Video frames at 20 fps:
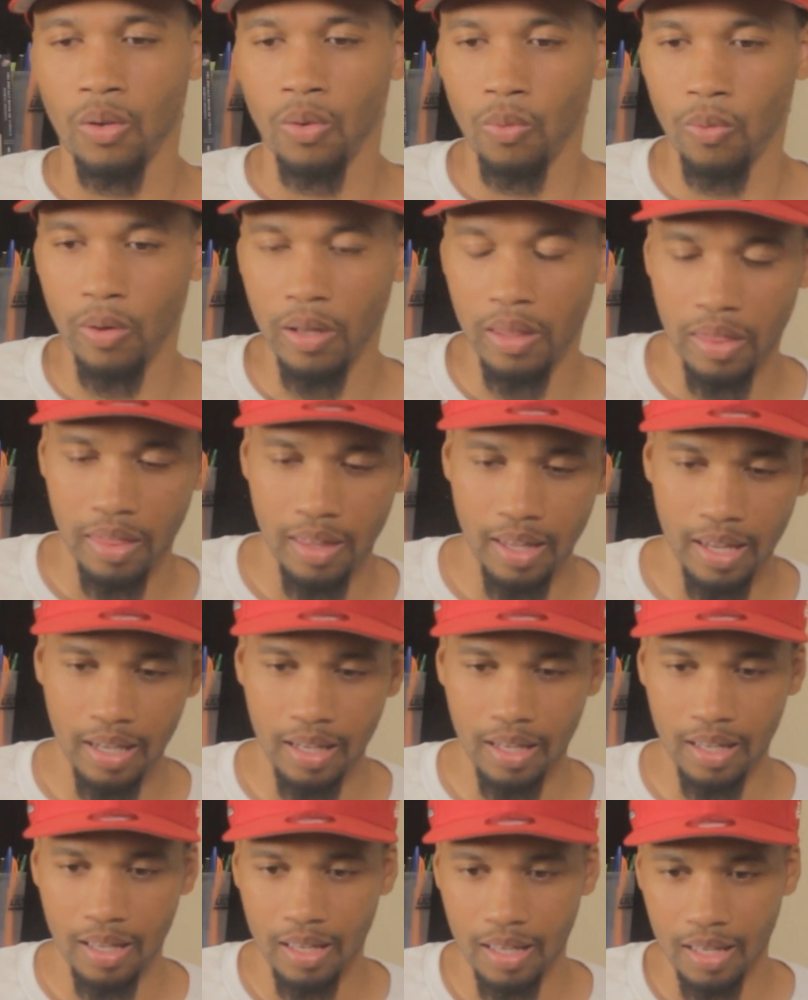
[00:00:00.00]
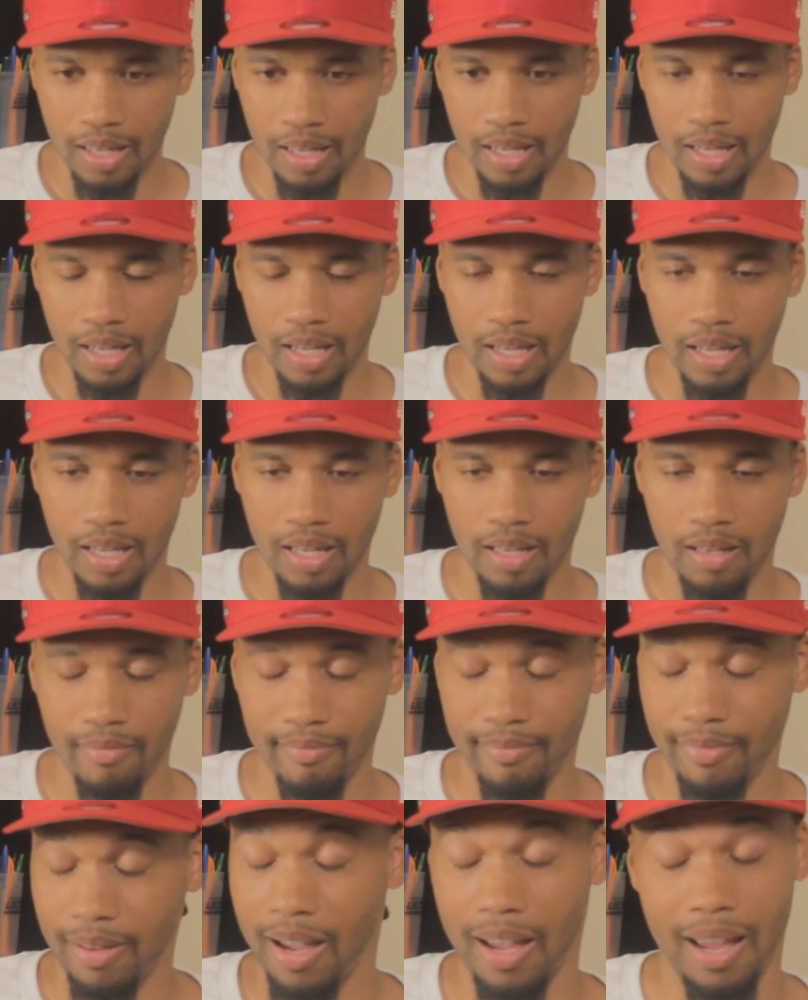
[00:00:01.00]
One thing,
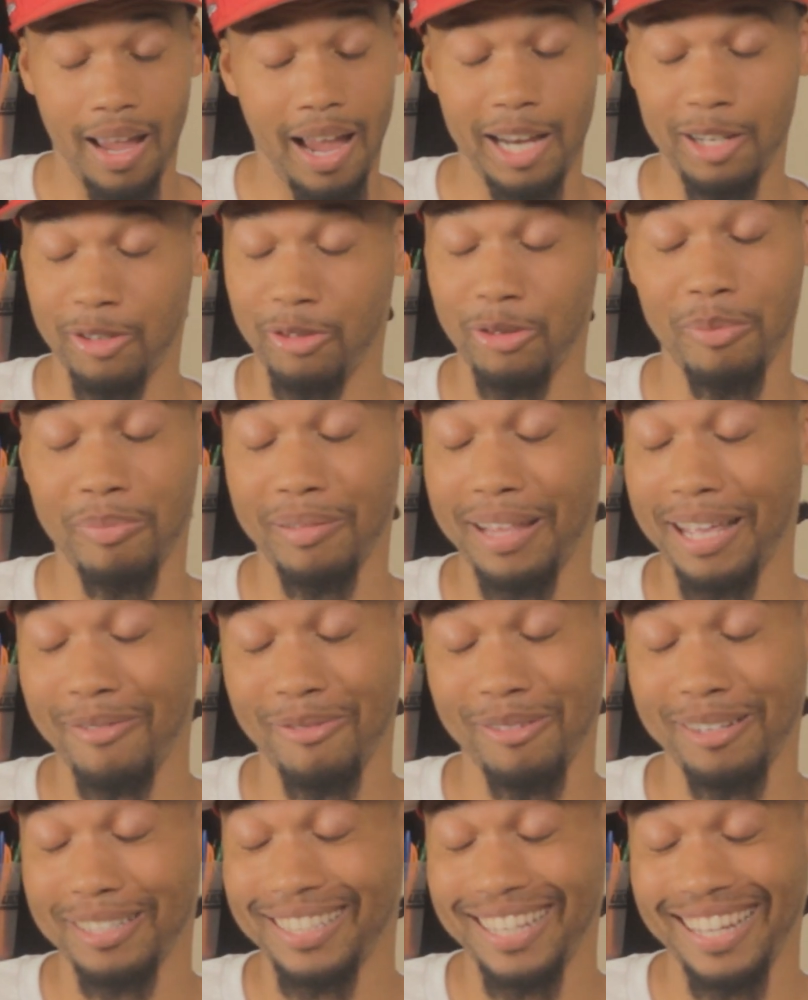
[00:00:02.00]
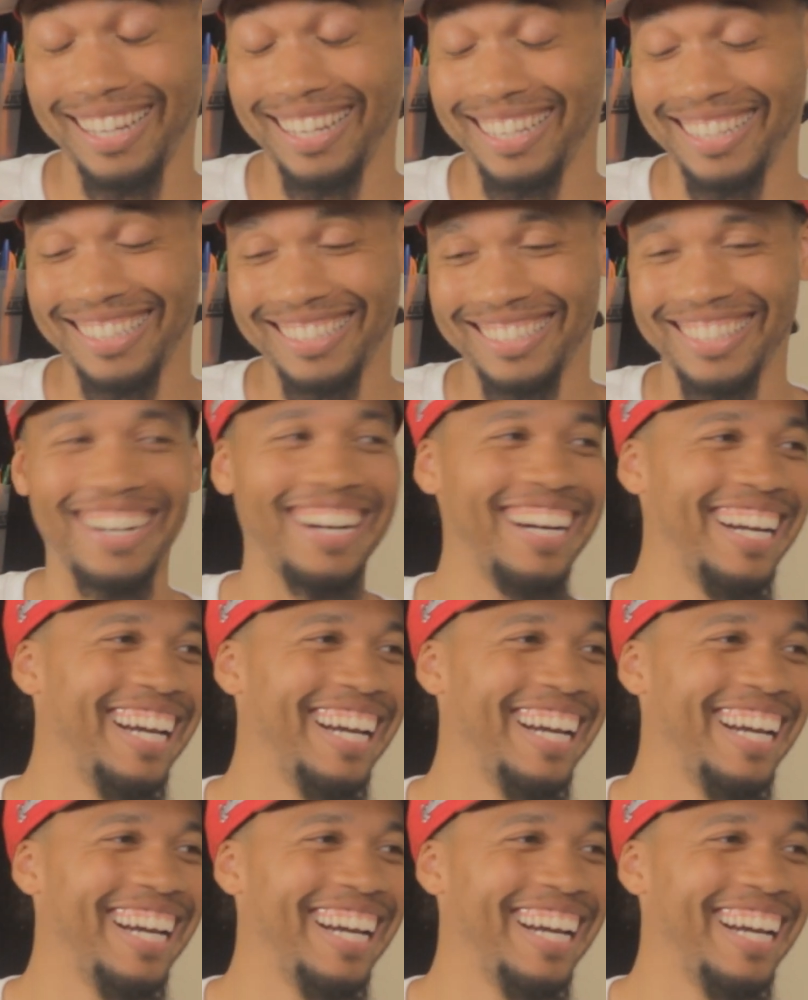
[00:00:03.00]
I drew a blank for a second. Sorry.